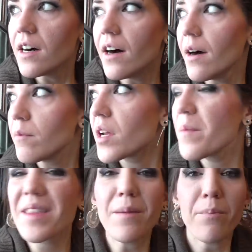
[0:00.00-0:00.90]
Um,
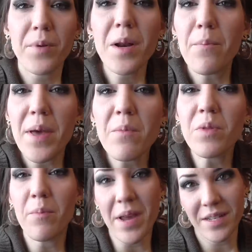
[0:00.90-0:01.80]
going to make the, going to
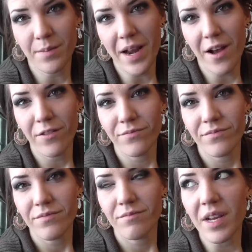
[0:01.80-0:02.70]
pimp the basement out.
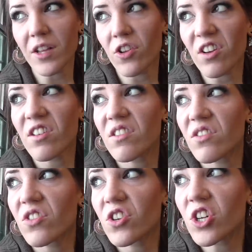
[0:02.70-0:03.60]
Make it look
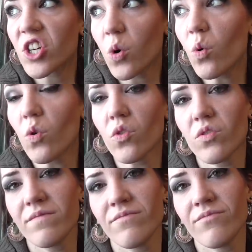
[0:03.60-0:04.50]
cool.